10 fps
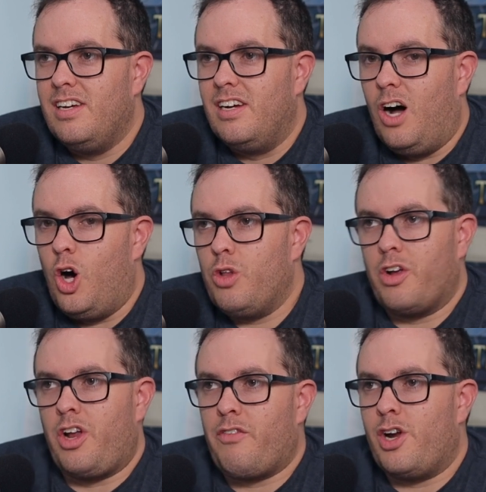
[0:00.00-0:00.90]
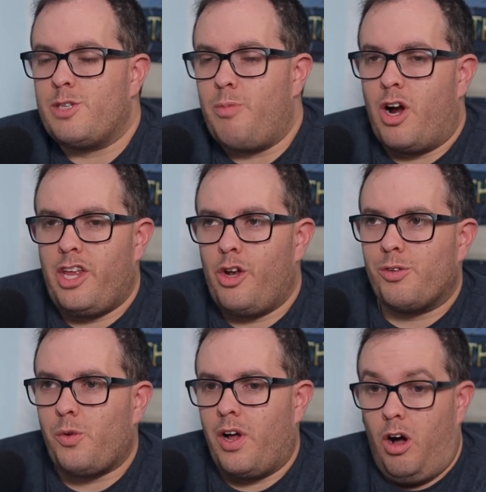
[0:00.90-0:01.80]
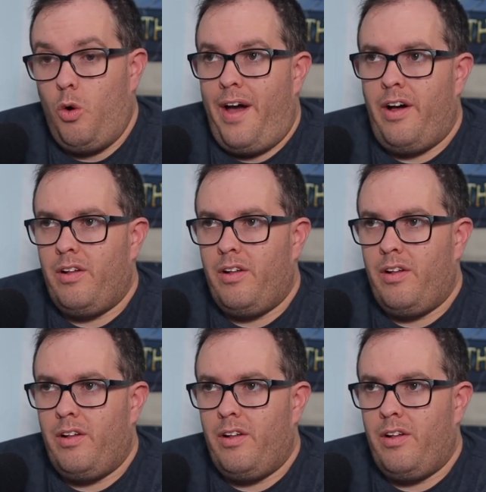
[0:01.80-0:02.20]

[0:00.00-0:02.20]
Oh, they're not very smart. They don't know what's going on. Oh, well,